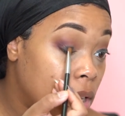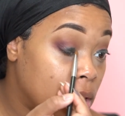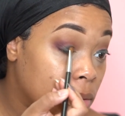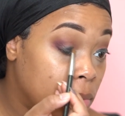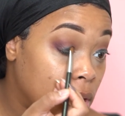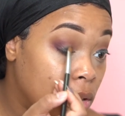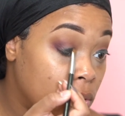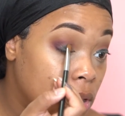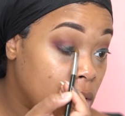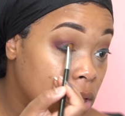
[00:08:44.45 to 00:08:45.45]
is I'm going to
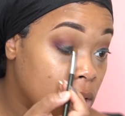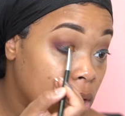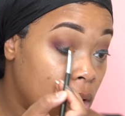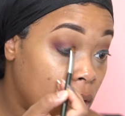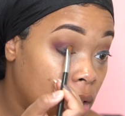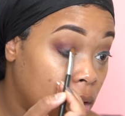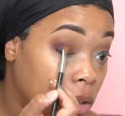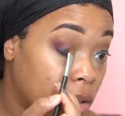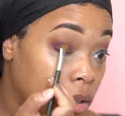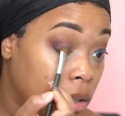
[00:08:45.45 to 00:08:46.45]
use this
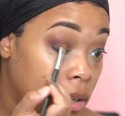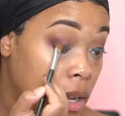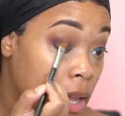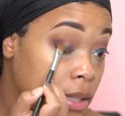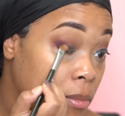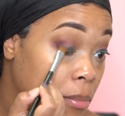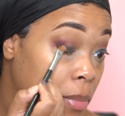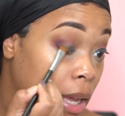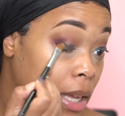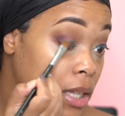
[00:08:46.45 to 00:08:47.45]
color as a
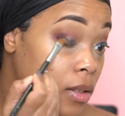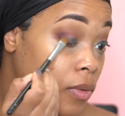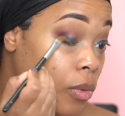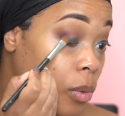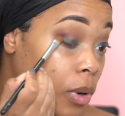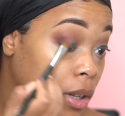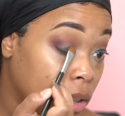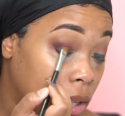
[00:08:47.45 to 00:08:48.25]
base for